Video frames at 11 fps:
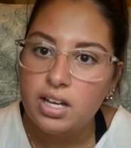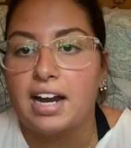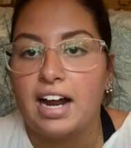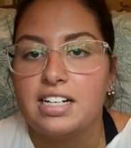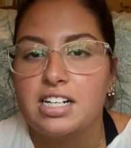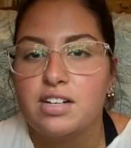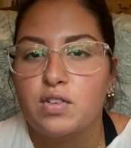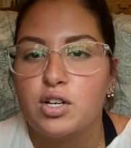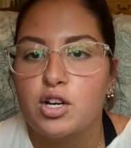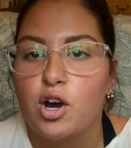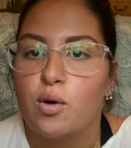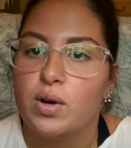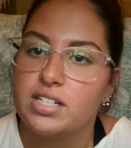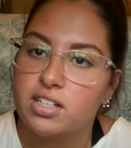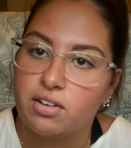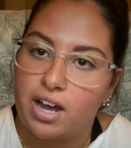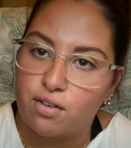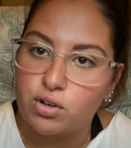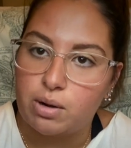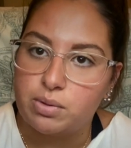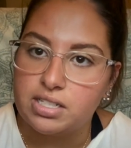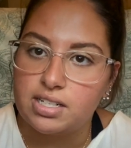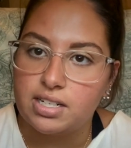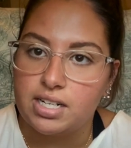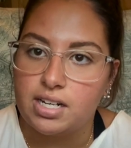I didn't even know until after I was done